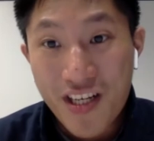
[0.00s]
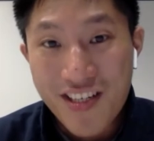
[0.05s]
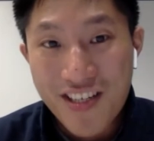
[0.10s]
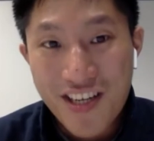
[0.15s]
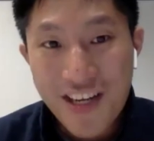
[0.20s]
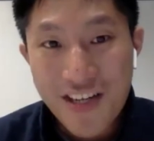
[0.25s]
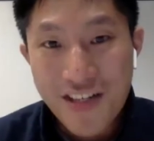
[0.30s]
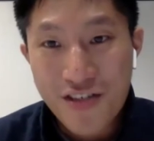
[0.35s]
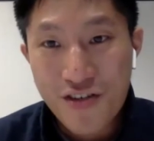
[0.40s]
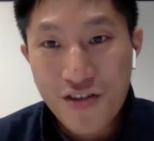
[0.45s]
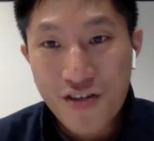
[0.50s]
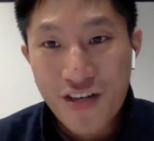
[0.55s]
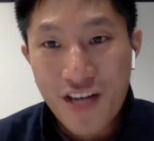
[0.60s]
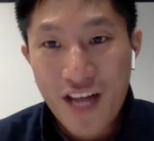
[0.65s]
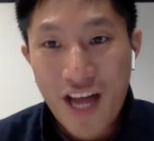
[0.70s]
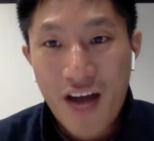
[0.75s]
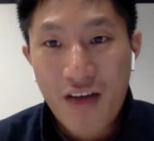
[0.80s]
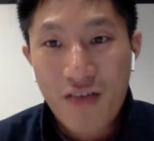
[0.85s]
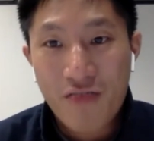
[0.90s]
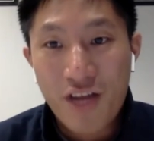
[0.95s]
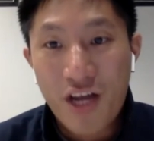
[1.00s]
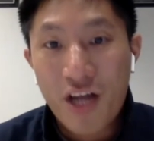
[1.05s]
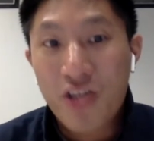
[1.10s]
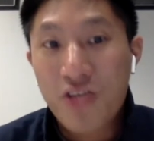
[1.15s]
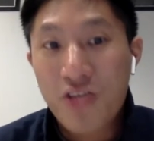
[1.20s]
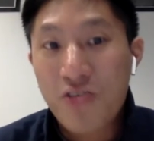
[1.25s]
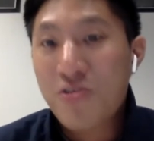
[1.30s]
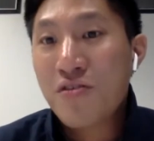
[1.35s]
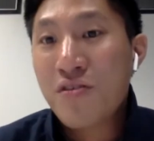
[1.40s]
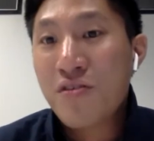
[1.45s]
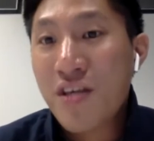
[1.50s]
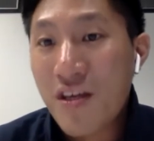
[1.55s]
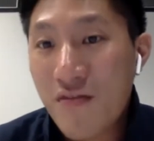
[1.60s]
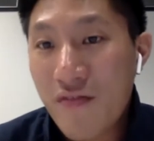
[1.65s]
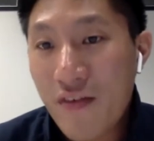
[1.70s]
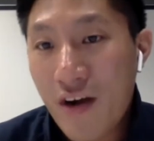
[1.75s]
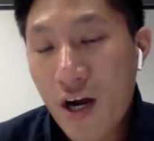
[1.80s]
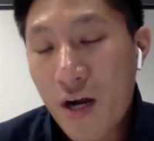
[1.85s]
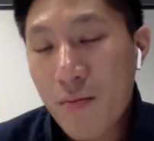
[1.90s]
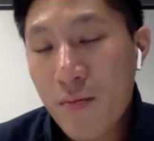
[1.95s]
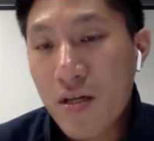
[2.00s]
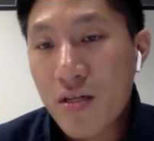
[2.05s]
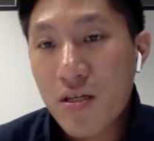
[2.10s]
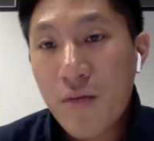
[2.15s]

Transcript: because you're now not used to the environment.